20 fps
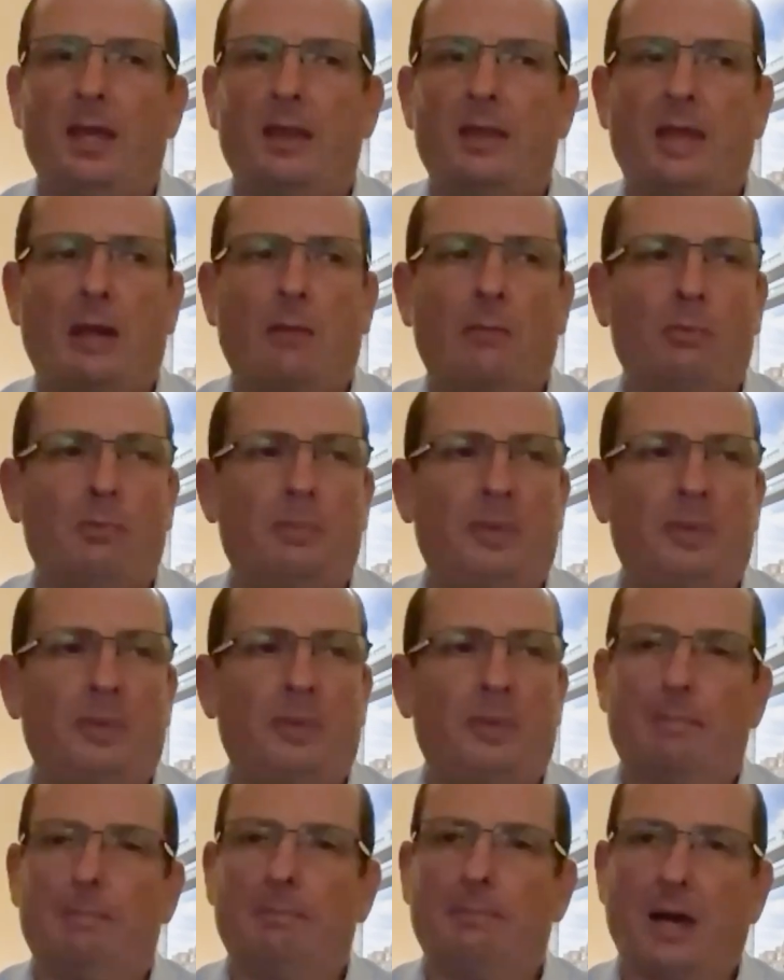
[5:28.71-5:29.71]
They will
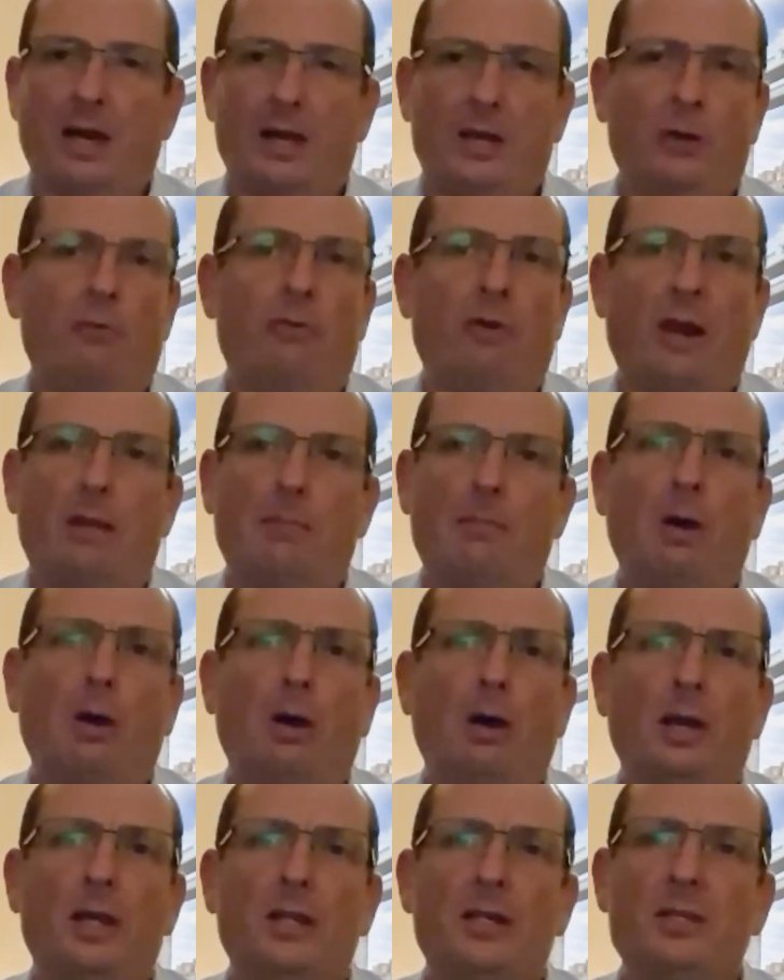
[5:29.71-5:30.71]
pick up underground
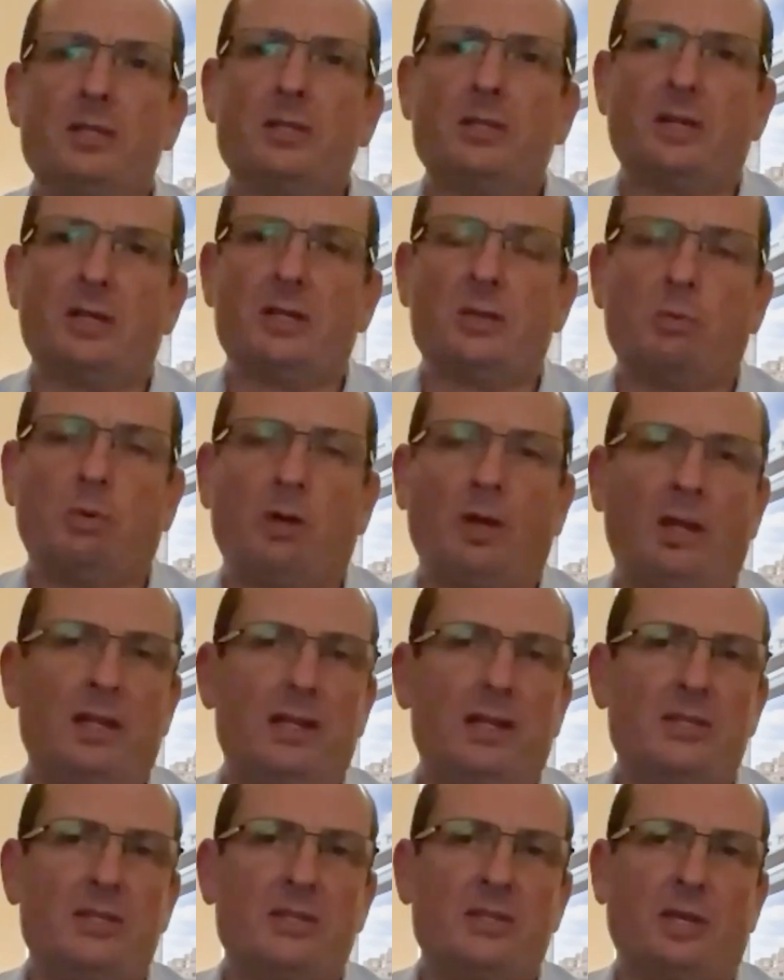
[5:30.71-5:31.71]
mines as well
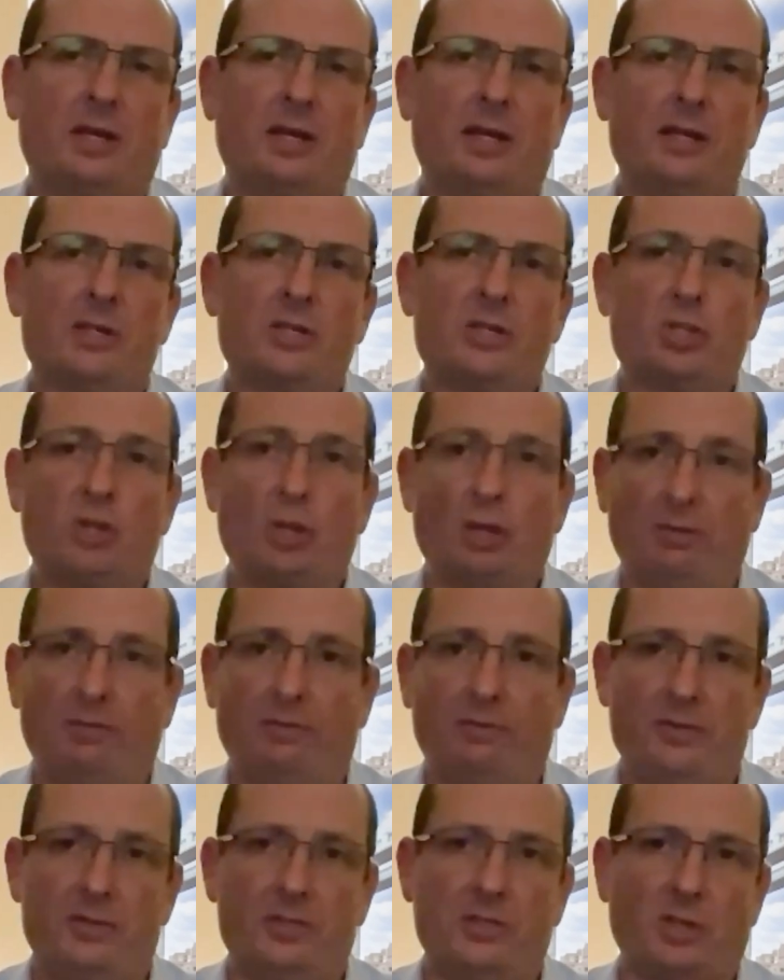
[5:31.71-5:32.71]
as
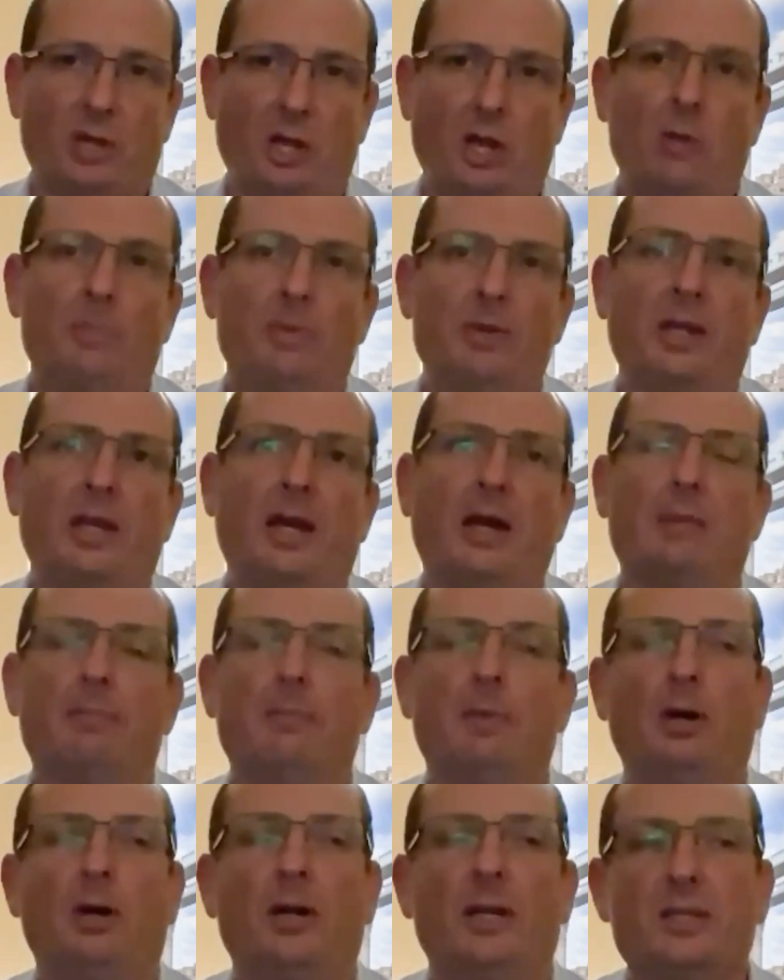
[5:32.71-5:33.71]
surface open cut
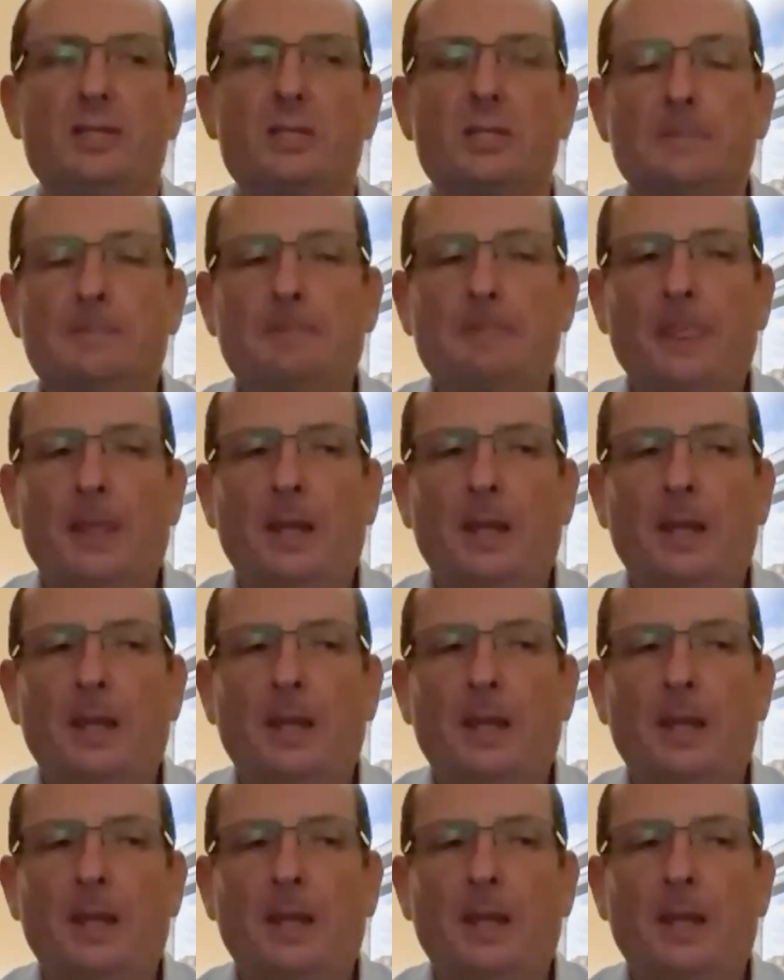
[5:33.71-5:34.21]
mines.